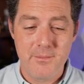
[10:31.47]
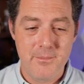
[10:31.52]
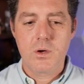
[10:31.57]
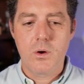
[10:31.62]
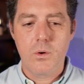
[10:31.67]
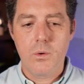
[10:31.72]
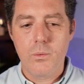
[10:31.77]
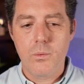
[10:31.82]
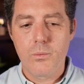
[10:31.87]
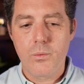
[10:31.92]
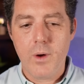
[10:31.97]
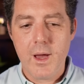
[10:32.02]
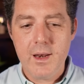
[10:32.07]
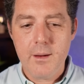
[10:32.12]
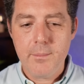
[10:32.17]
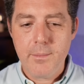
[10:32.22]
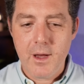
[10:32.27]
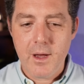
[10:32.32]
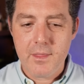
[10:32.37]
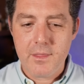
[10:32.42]
So
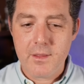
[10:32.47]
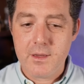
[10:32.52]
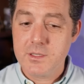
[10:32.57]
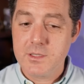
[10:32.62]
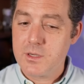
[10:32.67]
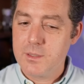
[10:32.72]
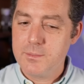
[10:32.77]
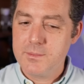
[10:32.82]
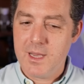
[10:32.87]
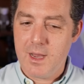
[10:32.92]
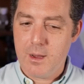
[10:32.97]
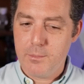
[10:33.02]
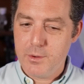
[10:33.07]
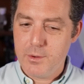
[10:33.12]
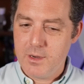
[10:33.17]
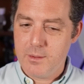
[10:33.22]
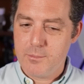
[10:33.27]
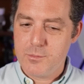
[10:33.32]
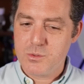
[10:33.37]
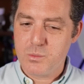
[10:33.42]
write a Python script to
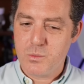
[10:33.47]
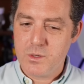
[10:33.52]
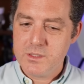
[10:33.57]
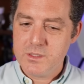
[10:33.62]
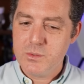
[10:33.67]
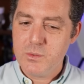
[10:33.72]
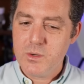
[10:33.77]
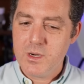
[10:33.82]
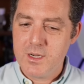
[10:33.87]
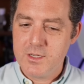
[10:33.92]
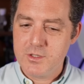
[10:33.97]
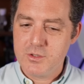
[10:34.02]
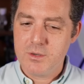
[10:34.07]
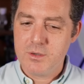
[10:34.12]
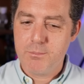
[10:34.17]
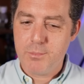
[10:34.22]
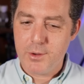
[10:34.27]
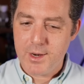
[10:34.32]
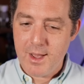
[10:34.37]
output numbers 1 to 100,